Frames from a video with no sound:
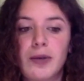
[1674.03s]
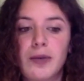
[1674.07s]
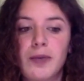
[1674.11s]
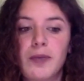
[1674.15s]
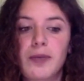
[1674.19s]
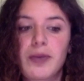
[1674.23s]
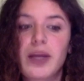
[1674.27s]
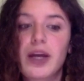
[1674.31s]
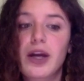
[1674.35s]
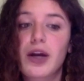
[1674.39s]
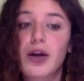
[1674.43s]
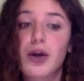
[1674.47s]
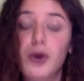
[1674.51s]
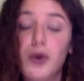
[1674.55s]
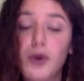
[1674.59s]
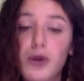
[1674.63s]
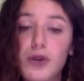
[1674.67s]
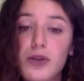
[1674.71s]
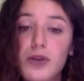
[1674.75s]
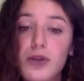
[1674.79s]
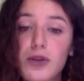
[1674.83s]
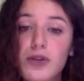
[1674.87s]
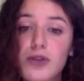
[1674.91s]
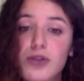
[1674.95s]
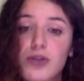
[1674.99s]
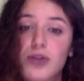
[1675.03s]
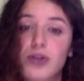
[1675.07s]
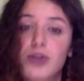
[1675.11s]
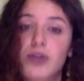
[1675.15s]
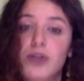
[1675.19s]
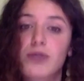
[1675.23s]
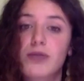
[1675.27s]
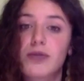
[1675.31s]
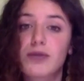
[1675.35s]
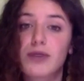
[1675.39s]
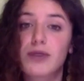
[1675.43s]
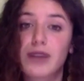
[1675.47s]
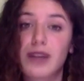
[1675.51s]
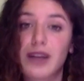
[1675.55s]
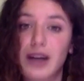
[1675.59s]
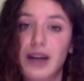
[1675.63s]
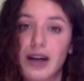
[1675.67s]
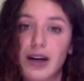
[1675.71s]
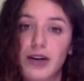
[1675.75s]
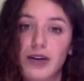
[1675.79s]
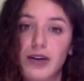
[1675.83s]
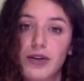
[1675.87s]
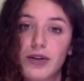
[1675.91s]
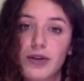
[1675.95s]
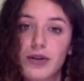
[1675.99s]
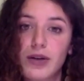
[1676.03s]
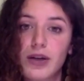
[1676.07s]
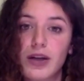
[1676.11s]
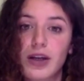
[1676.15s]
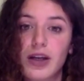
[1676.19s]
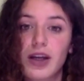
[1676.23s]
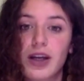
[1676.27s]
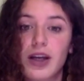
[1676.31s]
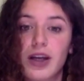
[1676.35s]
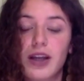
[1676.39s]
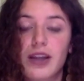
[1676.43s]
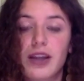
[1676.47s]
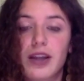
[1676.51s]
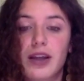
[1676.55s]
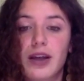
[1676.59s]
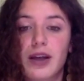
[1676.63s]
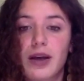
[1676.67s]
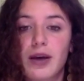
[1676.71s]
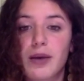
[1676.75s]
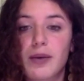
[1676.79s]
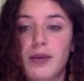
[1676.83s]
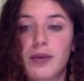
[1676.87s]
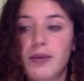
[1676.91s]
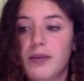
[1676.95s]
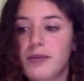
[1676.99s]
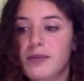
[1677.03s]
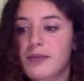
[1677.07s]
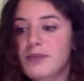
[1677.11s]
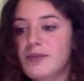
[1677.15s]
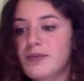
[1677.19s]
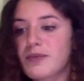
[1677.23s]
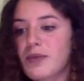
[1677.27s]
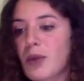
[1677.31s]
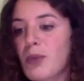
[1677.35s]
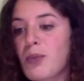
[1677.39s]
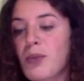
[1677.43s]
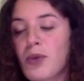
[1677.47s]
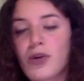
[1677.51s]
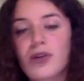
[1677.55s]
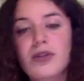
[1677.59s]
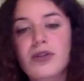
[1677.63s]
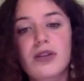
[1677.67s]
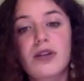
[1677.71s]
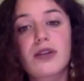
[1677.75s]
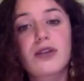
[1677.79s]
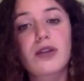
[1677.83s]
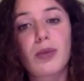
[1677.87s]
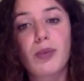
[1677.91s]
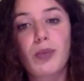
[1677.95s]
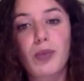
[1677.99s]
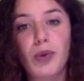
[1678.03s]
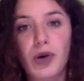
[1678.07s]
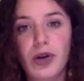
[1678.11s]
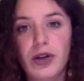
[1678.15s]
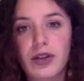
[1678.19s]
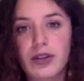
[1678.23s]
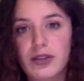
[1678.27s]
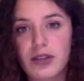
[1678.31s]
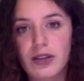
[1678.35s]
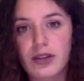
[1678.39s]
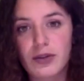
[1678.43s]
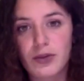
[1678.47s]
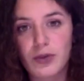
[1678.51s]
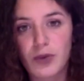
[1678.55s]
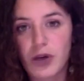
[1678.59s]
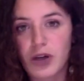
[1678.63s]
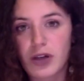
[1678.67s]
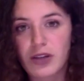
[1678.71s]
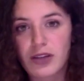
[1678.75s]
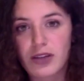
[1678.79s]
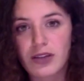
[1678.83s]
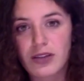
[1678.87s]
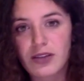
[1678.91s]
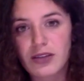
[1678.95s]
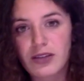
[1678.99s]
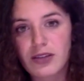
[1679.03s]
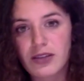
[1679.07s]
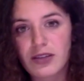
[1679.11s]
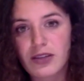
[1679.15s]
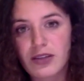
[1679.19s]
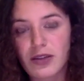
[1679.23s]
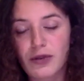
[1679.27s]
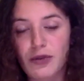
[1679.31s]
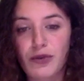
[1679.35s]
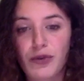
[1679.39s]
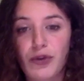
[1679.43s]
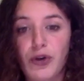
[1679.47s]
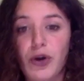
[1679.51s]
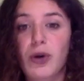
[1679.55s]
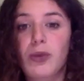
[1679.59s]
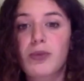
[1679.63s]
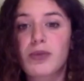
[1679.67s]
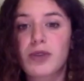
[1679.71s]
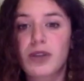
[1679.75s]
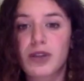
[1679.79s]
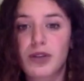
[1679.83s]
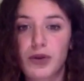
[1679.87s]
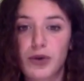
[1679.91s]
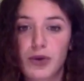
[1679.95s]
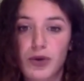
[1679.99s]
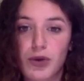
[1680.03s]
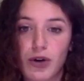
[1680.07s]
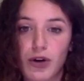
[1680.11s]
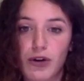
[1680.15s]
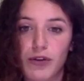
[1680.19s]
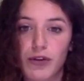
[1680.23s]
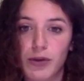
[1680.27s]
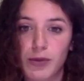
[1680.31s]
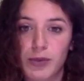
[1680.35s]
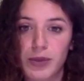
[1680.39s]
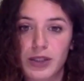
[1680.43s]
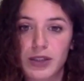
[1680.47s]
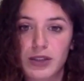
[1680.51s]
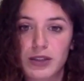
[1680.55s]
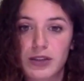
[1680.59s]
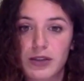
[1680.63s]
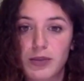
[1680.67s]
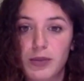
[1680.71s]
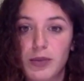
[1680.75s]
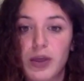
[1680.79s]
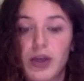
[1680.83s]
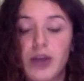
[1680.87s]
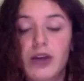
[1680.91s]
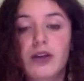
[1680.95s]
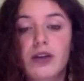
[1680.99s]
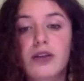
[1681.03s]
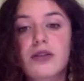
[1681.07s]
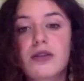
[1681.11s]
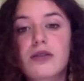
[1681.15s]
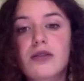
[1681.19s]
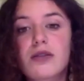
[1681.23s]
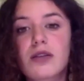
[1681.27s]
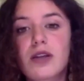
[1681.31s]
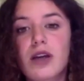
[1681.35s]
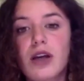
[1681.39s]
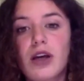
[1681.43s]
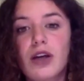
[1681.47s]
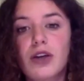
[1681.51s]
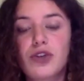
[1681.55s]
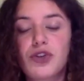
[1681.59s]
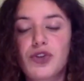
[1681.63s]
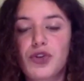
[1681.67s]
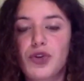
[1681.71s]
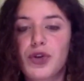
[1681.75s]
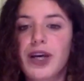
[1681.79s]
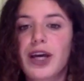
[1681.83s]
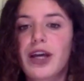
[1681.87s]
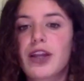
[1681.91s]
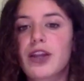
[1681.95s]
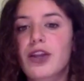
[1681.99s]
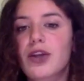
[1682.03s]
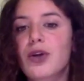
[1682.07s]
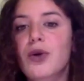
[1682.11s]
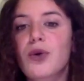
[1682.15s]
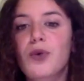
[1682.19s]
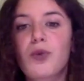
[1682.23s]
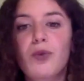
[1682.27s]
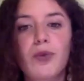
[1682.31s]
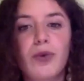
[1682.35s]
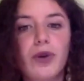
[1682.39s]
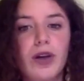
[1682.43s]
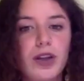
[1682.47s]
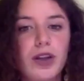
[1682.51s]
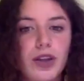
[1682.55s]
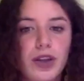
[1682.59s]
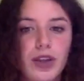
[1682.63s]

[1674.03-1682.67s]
they're also now the most disappointed ones from the new government, because together with